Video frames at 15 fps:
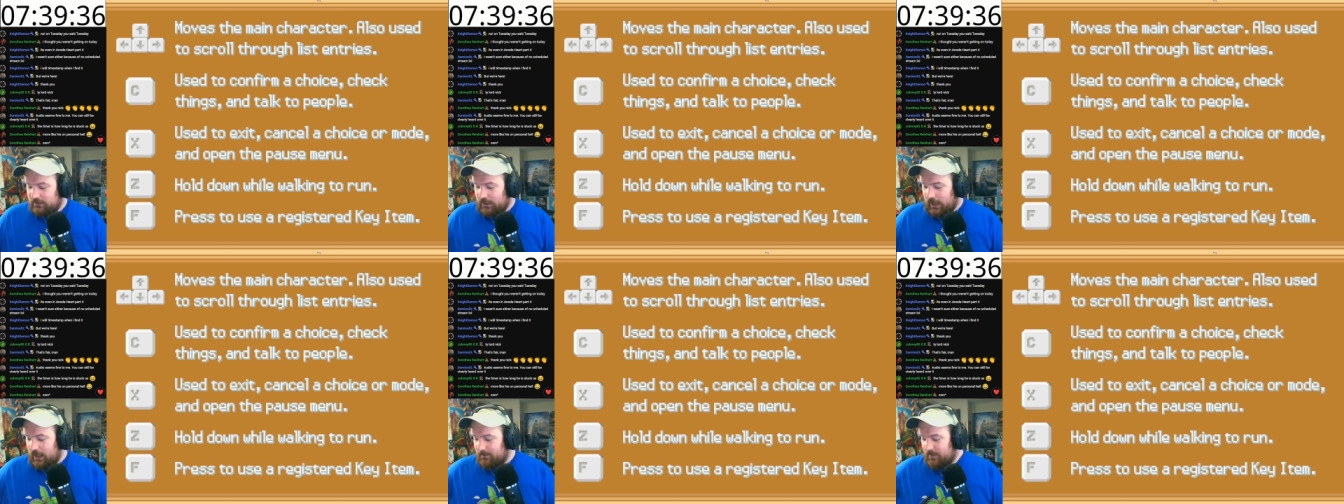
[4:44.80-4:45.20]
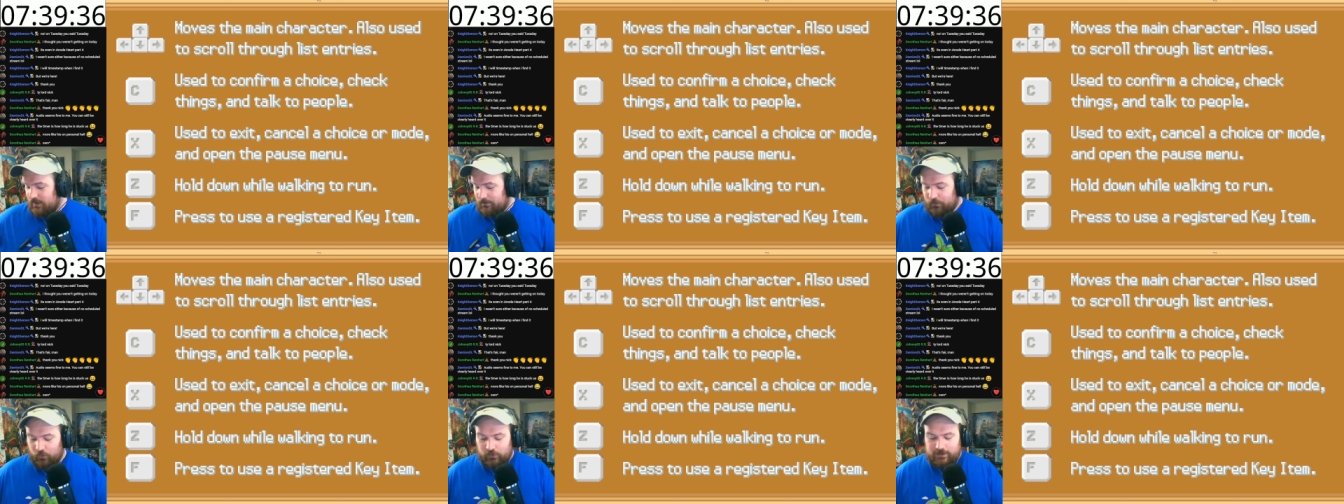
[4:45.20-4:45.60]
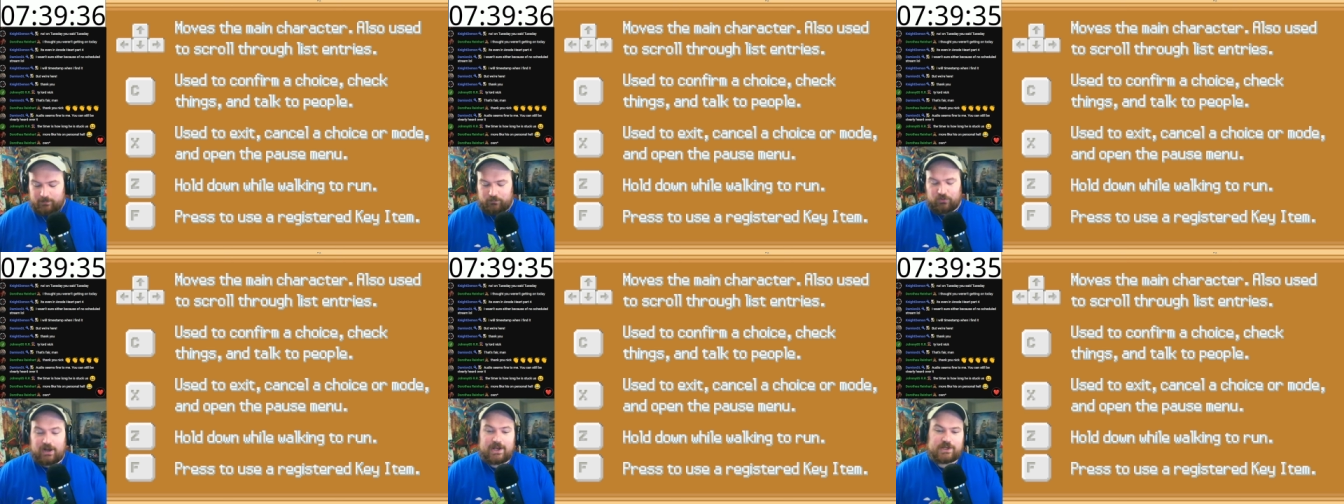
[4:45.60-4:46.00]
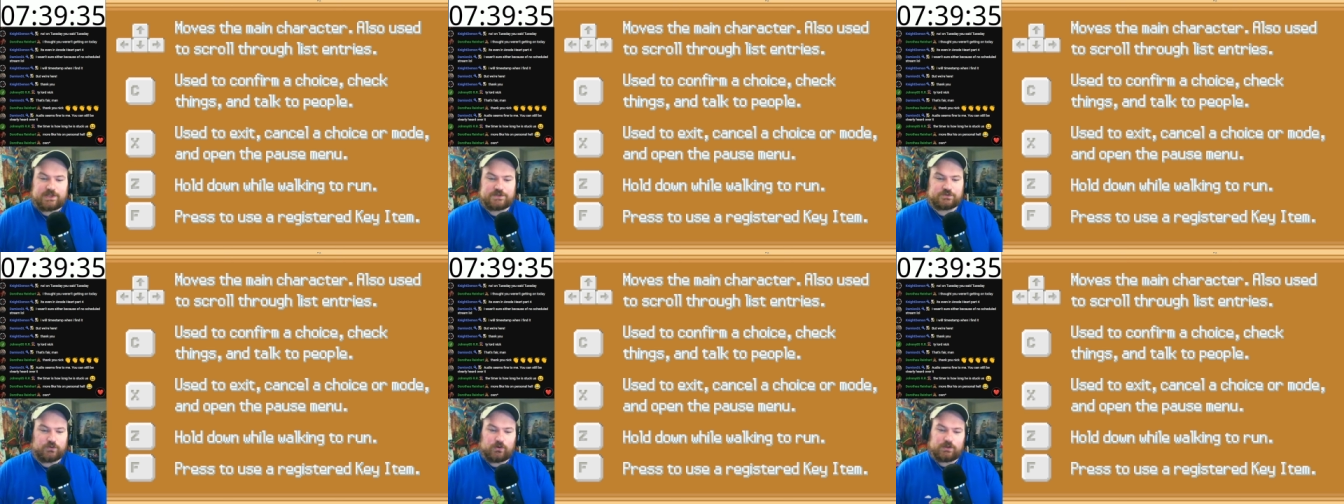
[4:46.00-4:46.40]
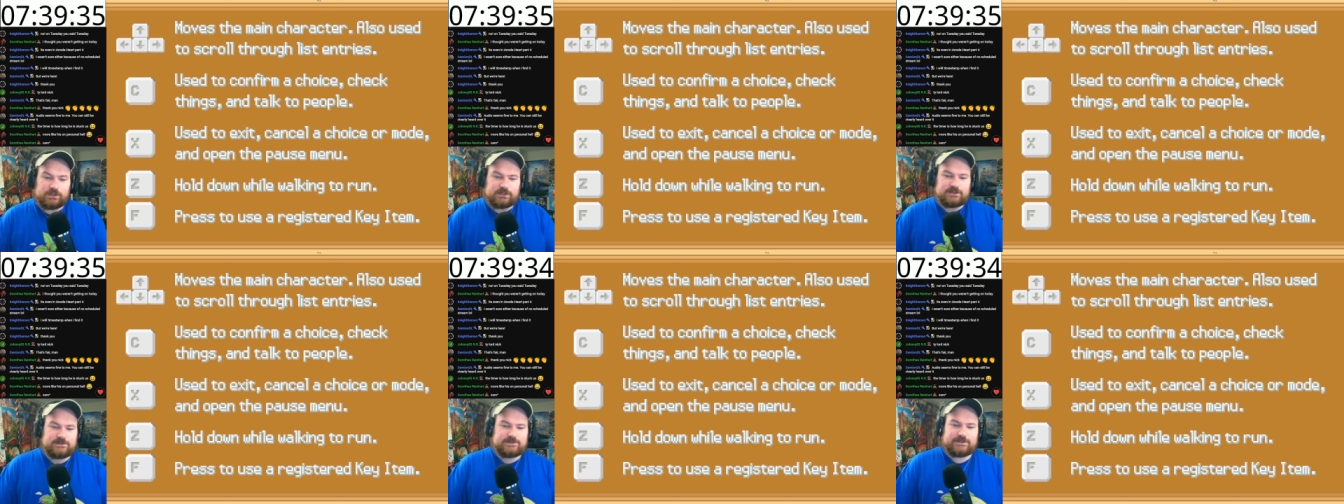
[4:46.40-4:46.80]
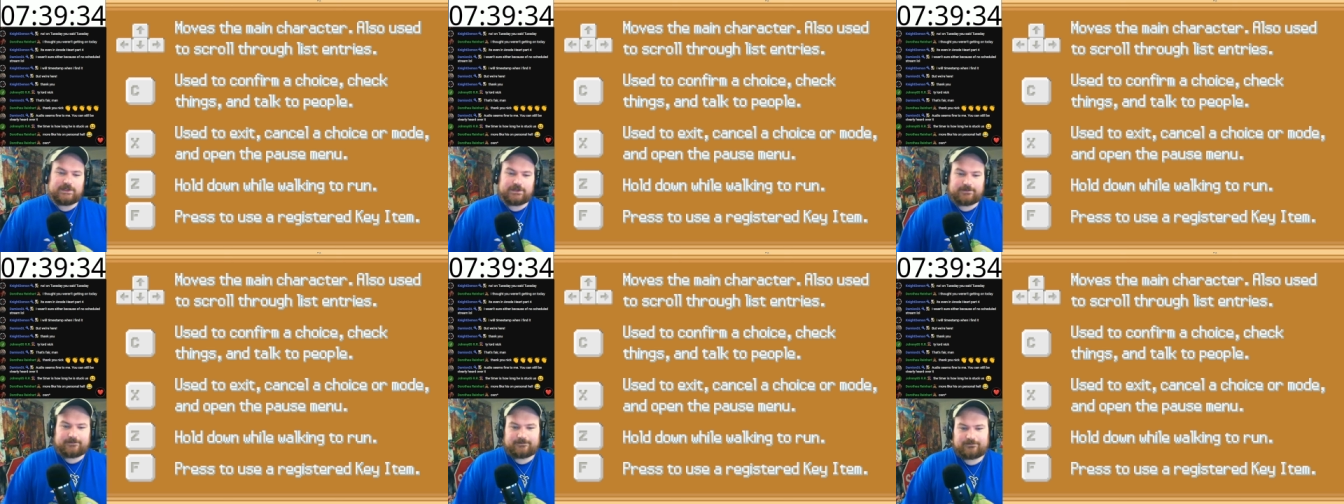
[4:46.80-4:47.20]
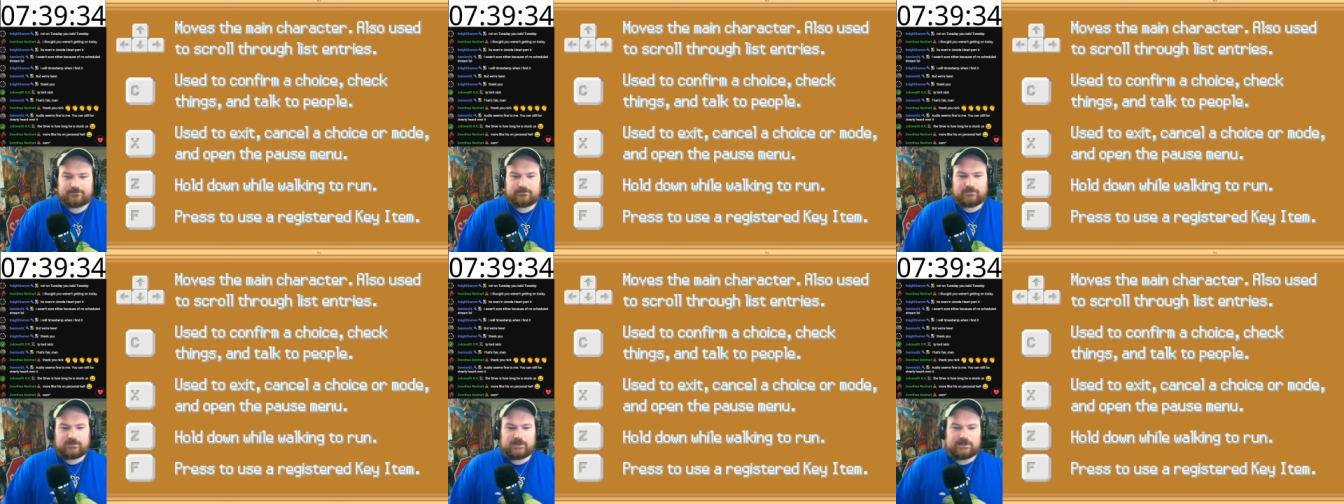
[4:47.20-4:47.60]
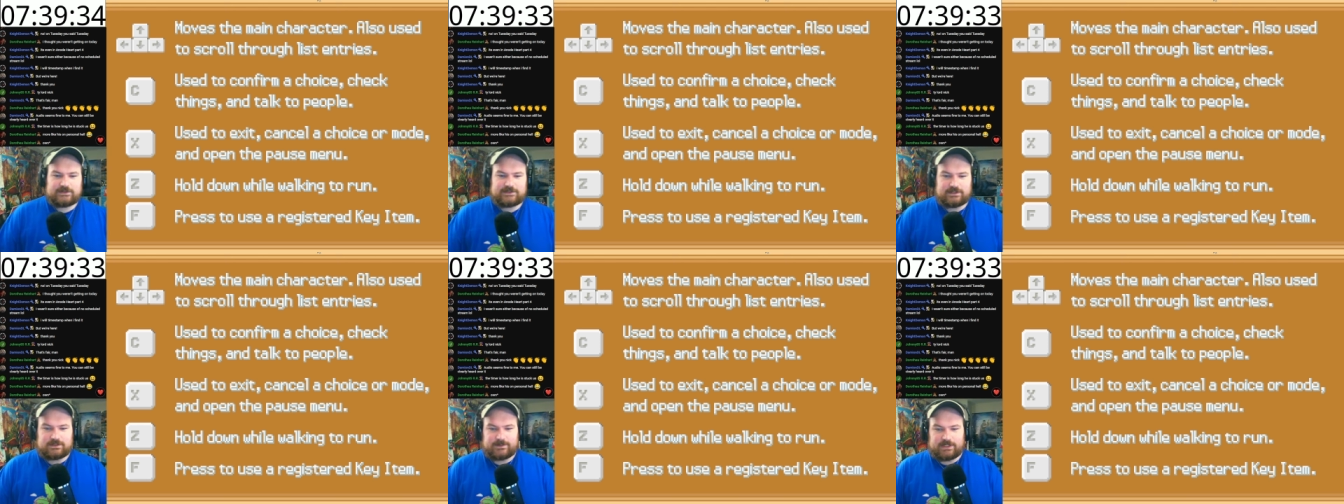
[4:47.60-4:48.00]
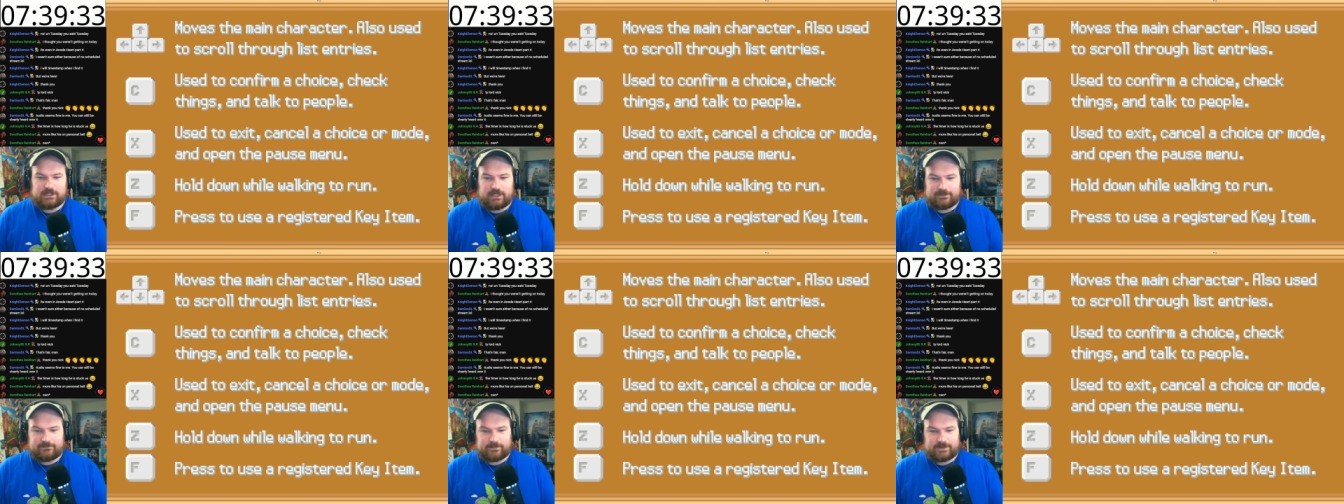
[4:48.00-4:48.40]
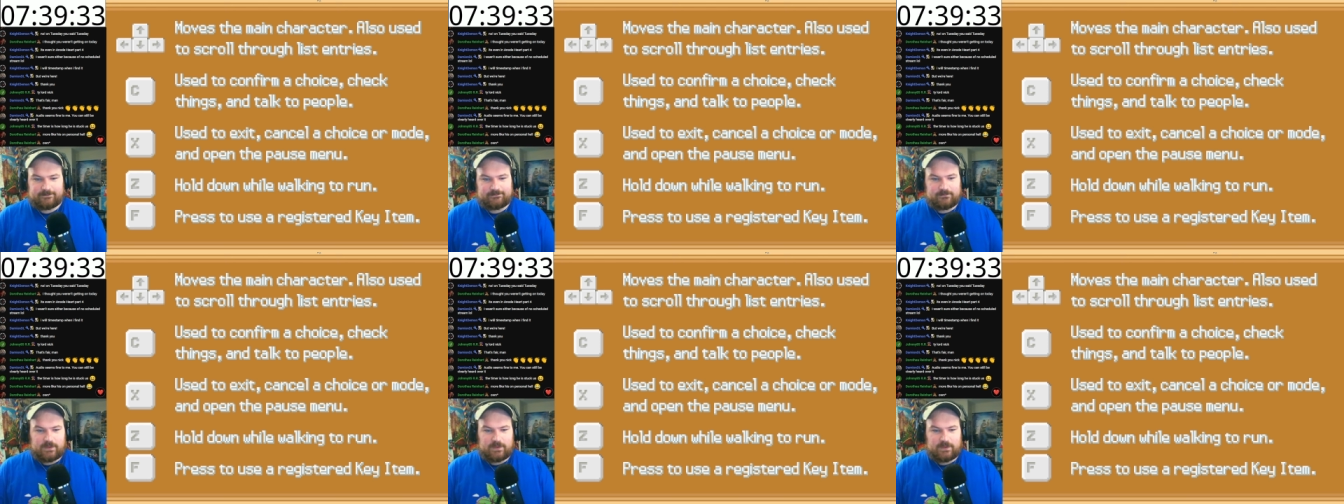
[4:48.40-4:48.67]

I'm a born and bred on controller, so this is going to be a lot for me.